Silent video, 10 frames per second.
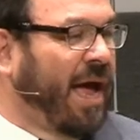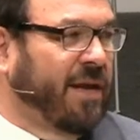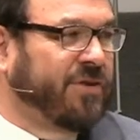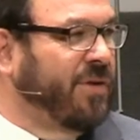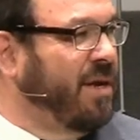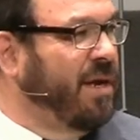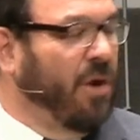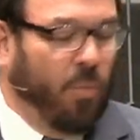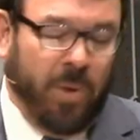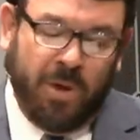doctrine.
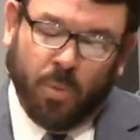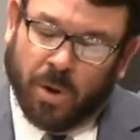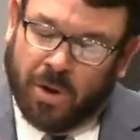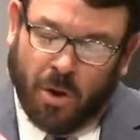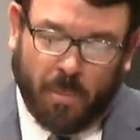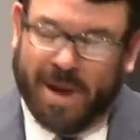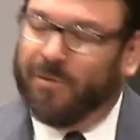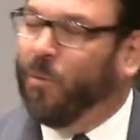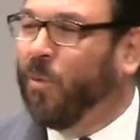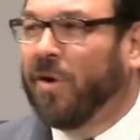We will go
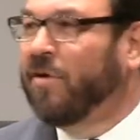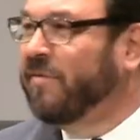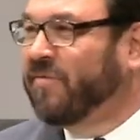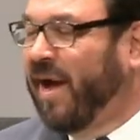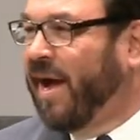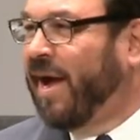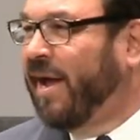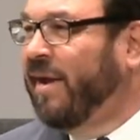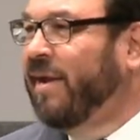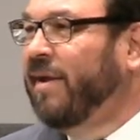by the Word of
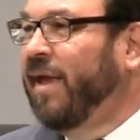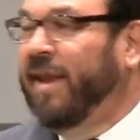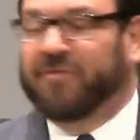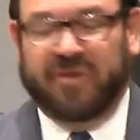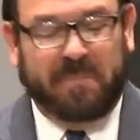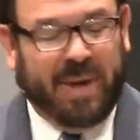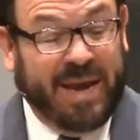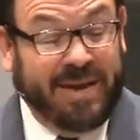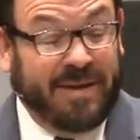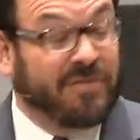God. And if
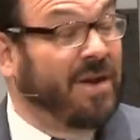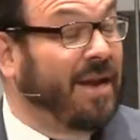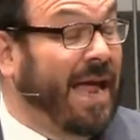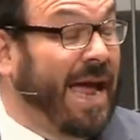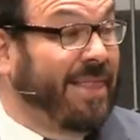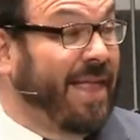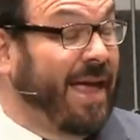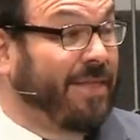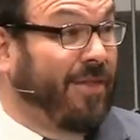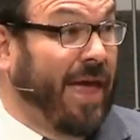somebody doesn't like
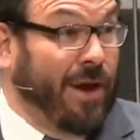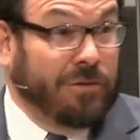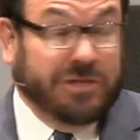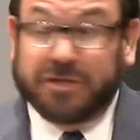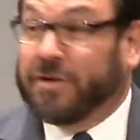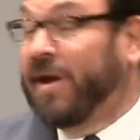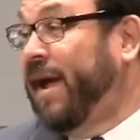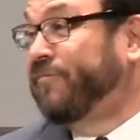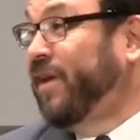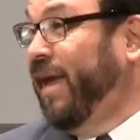that, they are just going to
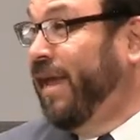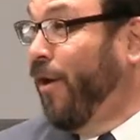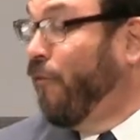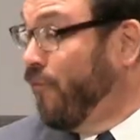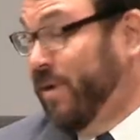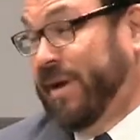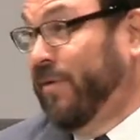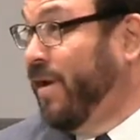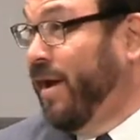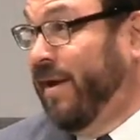have to get over it,
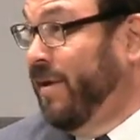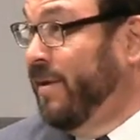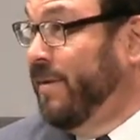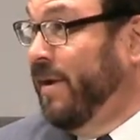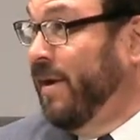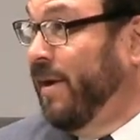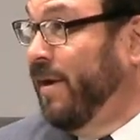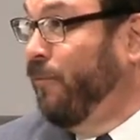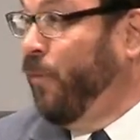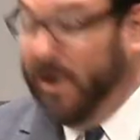okay?
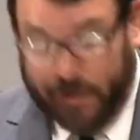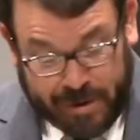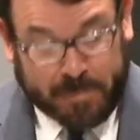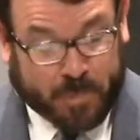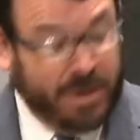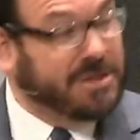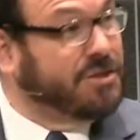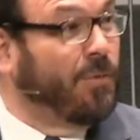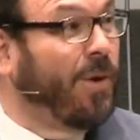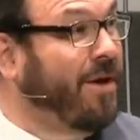Uh, we are going to
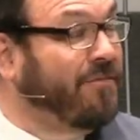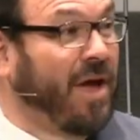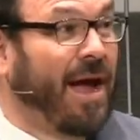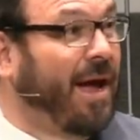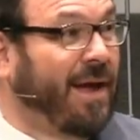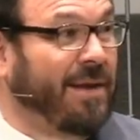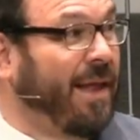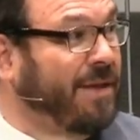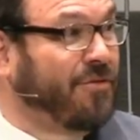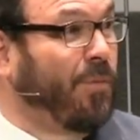preach the Word of God.
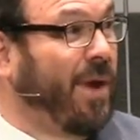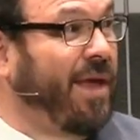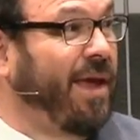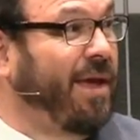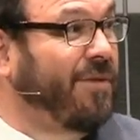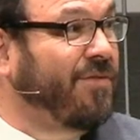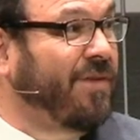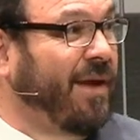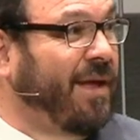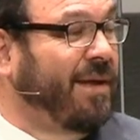That's the way it
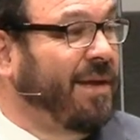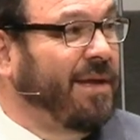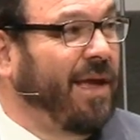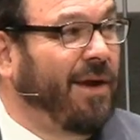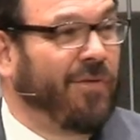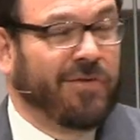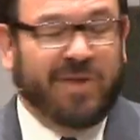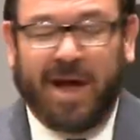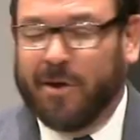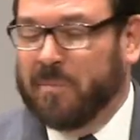is. Uh, you know,
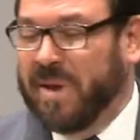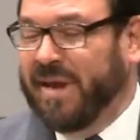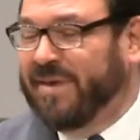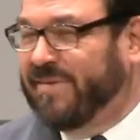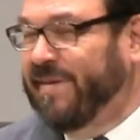there's not going to be any